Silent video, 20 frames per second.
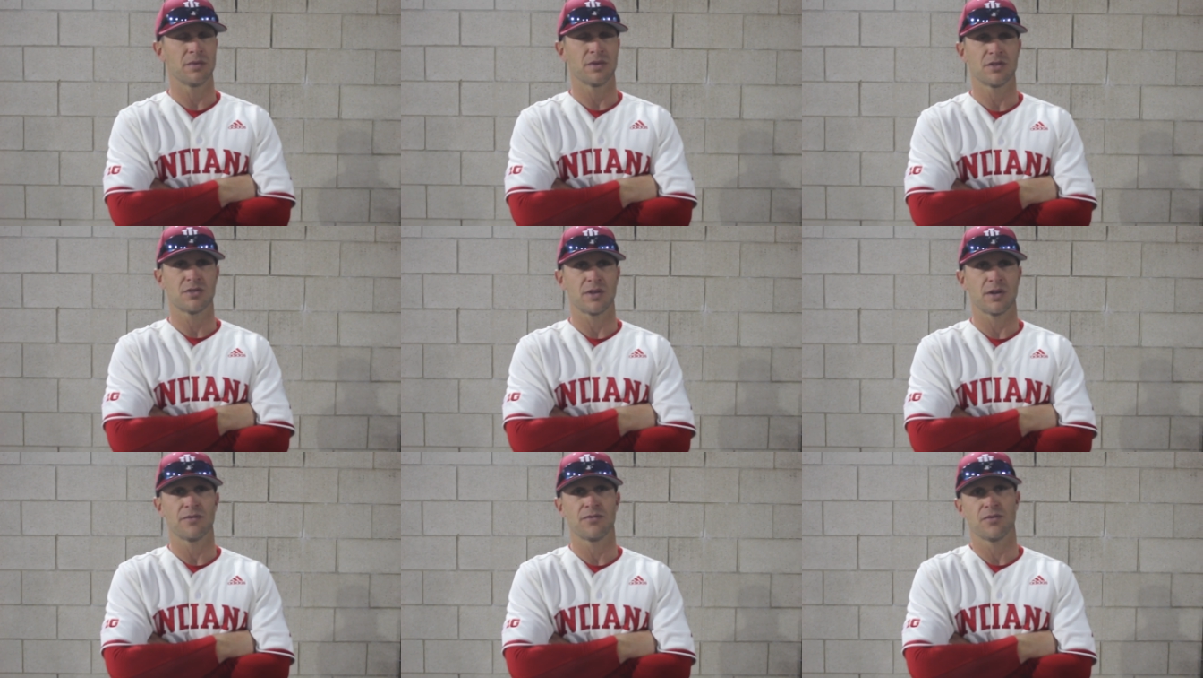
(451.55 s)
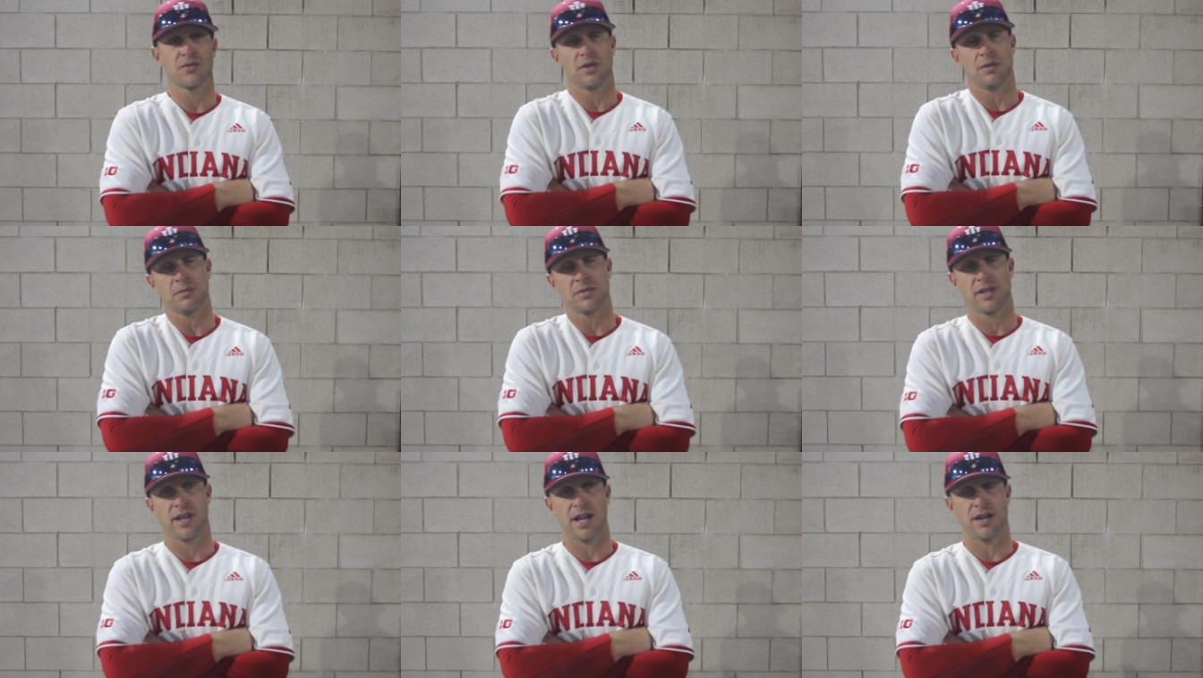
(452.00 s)
And sure,
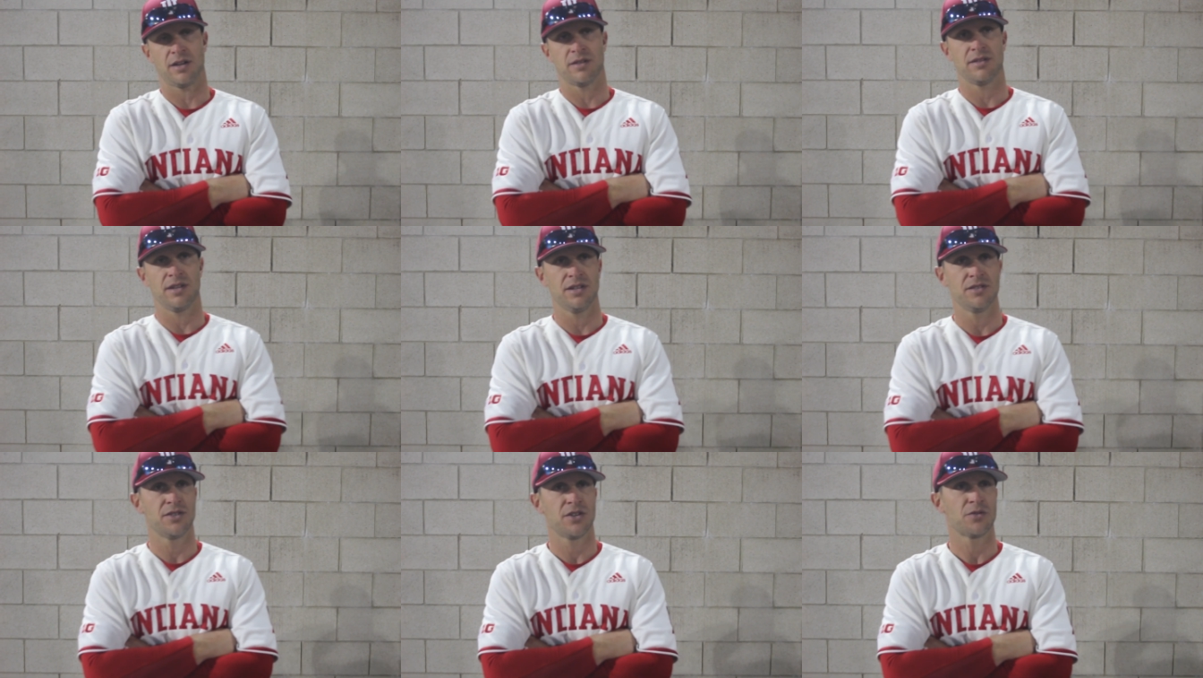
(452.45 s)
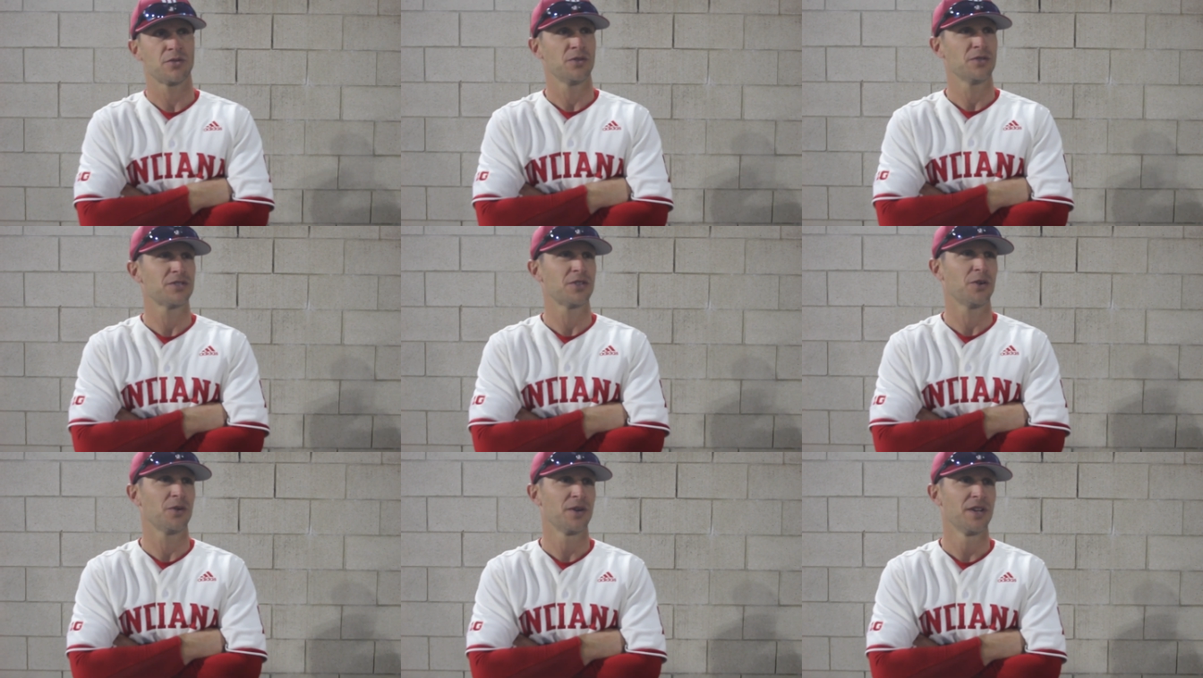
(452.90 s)
I'm candid in general,
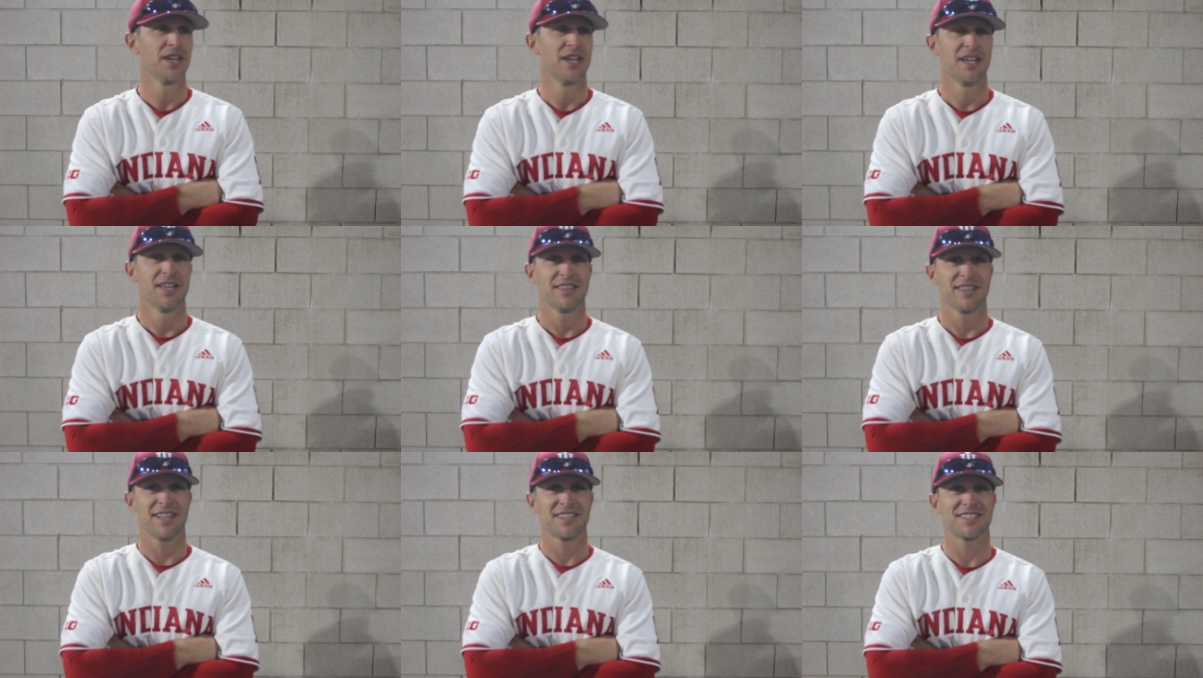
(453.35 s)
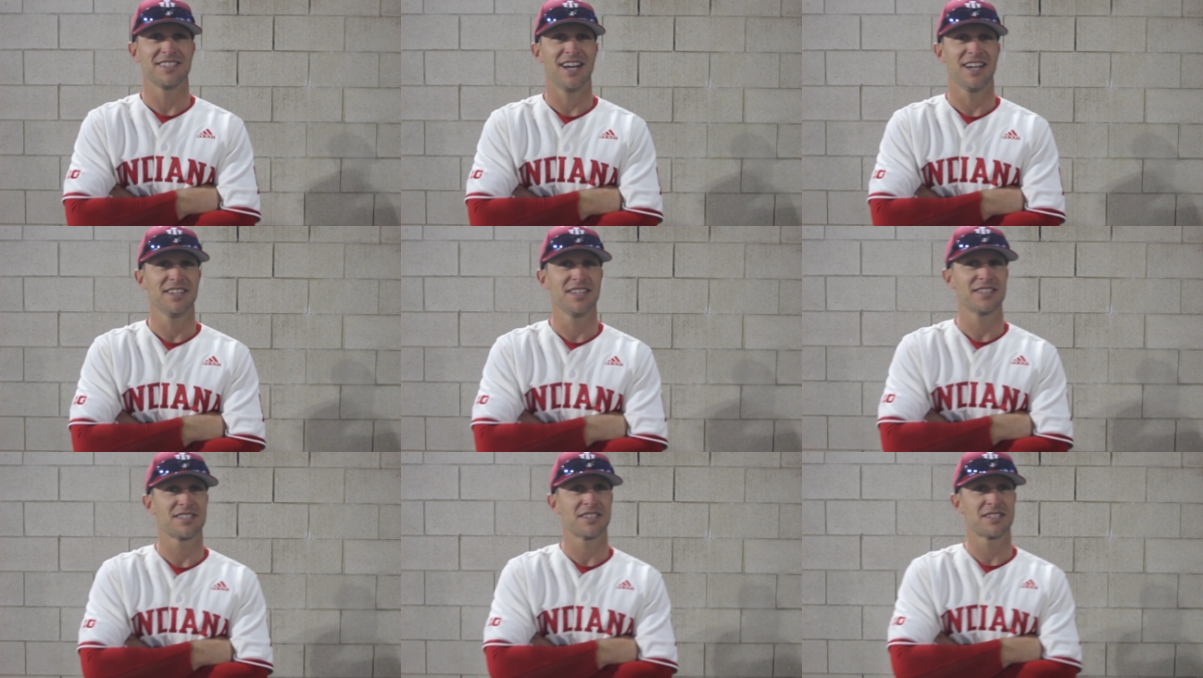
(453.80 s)
so that's
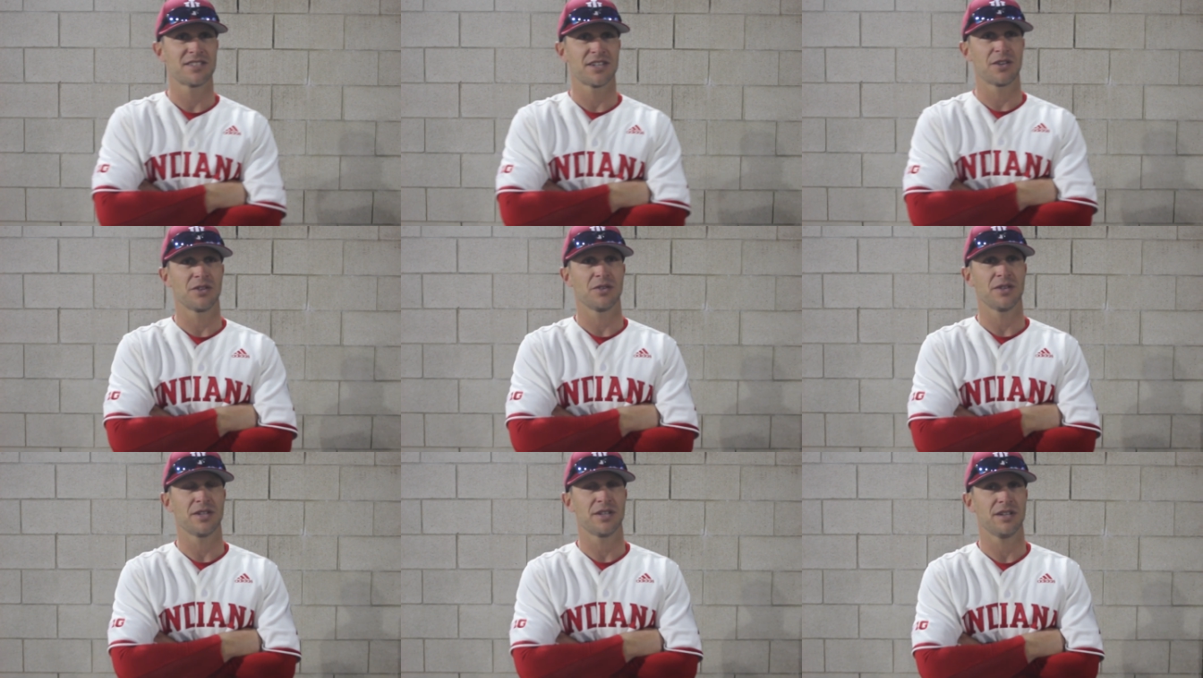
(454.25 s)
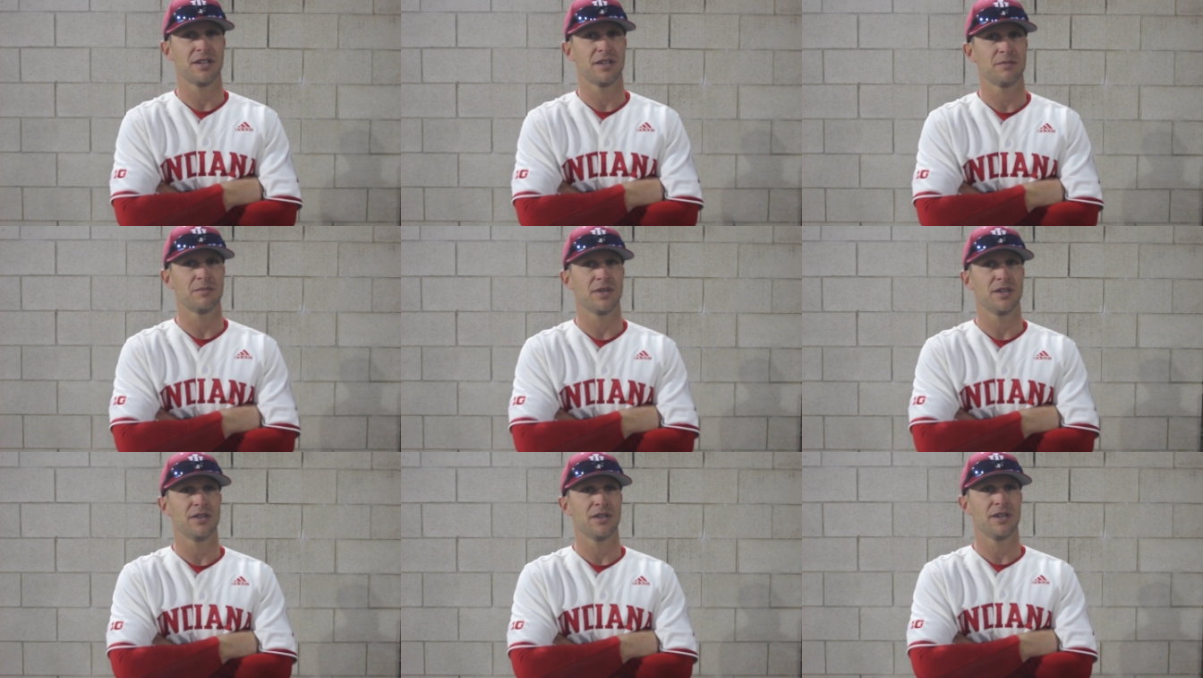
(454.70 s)
not necessarily
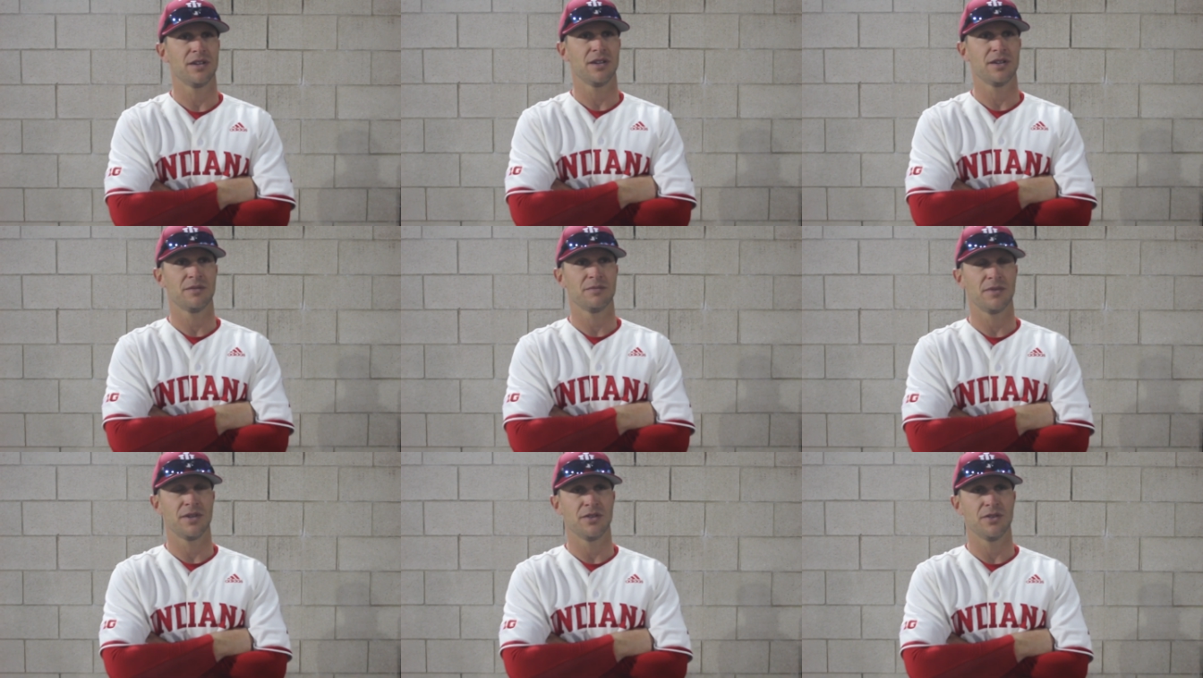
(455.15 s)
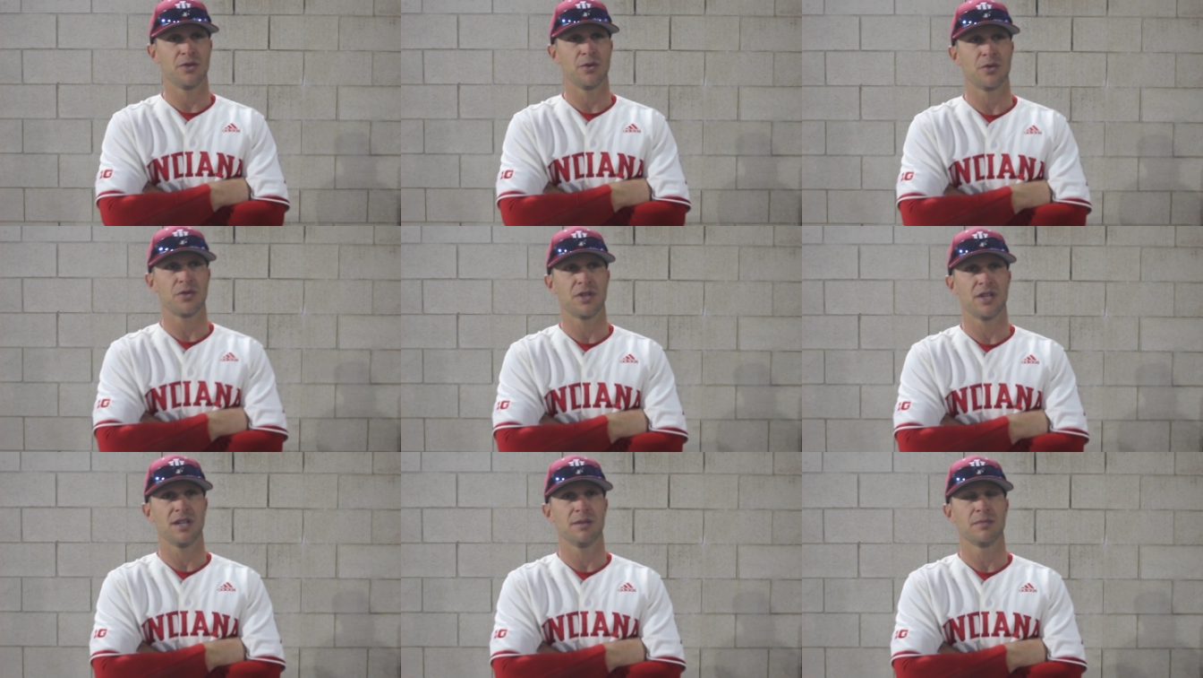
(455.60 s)
a new
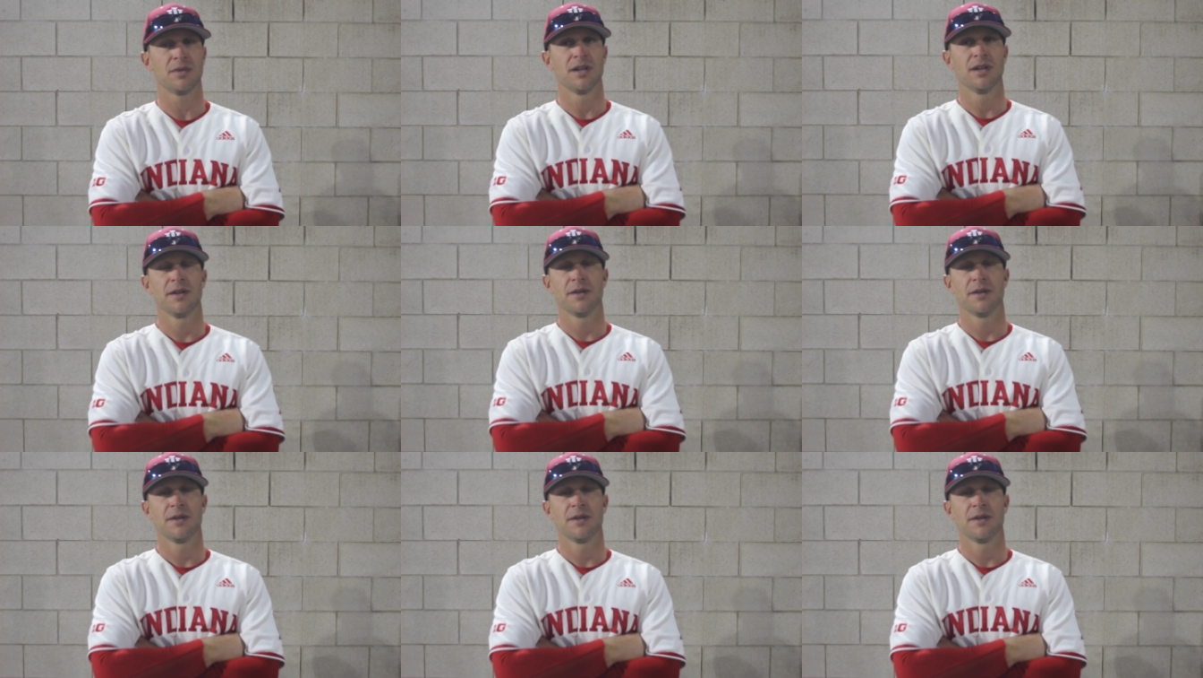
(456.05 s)
theme.